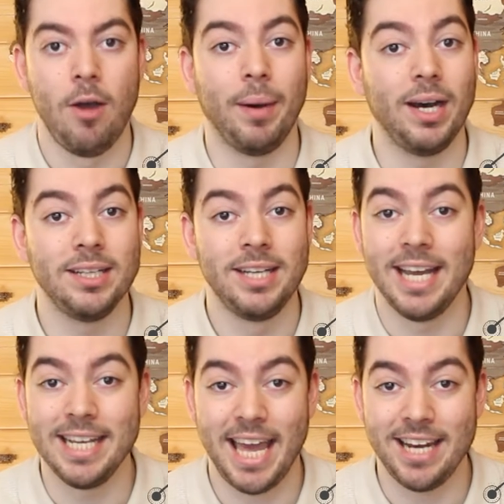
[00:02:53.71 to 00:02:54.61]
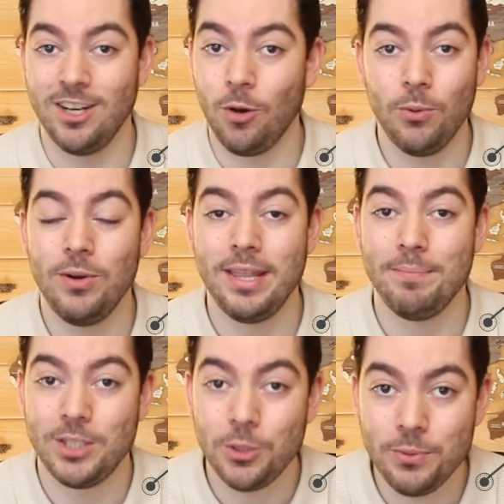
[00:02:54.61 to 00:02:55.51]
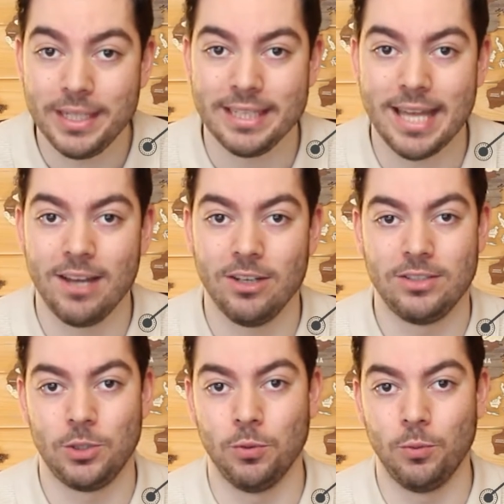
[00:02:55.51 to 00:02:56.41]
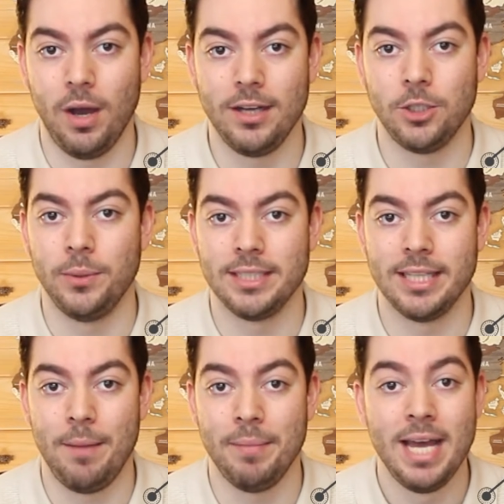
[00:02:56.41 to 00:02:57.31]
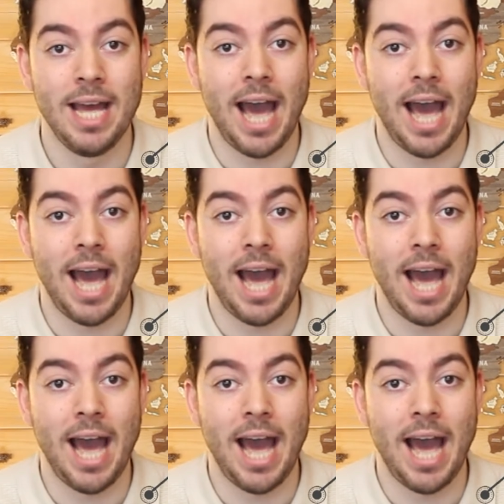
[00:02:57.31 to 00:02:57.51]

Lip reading: But again, not all of them do need that sort of work doing to them.